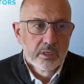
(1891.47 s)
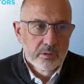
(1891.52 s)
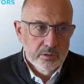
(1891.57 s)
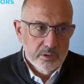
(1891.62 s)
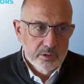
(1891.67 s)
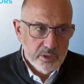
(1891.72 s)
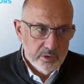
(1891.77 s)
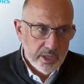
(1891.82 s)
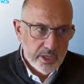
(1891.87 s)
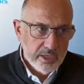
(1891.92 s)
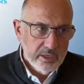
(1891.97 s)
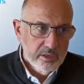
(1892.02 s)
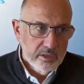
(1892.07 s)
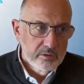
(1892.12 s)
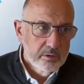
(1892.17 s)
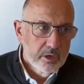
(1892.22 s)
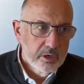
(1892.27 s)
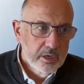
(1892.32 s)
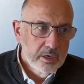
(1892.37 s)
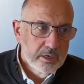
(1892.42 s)
So thank
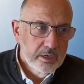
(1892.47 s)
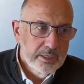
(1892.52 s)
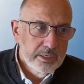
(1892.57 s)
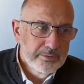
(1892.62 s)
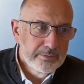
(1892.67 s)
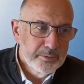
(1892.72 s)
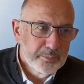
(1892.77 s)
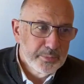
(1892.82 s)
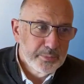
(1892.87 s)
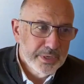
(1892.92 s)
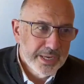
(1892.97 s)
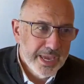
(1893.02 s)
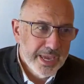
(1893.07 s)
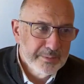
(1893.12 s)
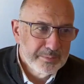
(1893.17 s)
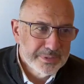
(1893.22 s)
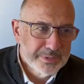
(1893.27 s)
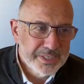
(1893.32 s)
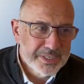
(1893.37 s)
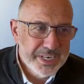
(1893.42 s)
you. Even being
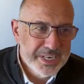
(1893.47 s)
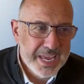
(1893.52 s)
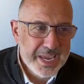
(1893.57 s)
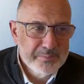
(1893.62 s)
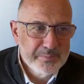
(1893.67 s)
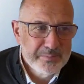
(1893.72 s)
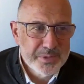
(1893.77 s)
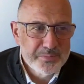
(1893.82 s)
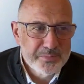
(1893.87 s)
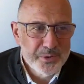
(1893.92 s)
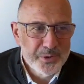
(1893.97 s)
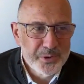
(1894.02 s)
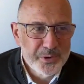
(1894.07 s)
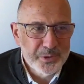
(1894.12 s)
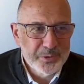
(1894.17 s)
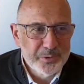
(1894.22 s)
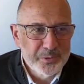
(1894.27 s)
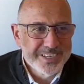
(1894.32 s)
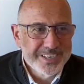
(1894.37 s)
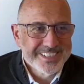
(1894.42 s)
able to name them all,
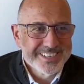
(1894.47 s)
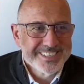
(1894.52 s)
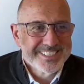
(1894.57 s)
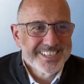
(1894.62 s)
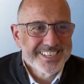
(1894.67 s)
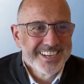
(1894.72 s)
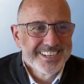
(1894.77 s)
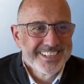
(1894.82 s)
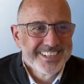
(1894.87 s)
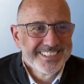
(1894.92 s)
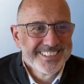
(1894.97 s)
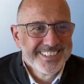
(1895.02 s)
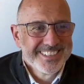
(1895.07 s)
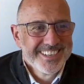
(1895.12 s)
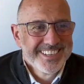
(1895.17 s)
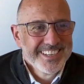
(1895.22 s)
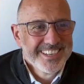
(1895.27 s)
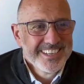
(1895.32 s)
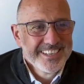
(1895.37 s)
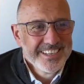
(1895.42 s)
we can tell
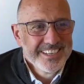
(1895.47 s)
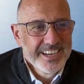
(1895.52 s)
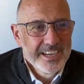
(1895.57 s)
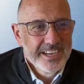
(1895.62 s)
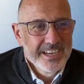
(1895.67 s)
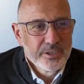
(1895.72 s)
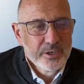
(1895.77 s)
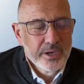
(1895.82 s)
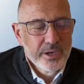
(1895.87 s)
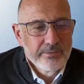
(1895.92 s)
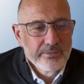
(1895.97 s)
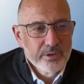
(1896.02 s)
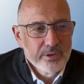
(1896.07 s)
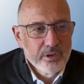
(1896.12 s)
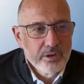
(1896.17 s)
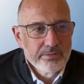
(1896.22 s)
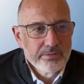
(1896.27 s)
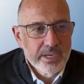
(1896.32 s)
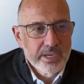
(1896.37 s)
you have a lot of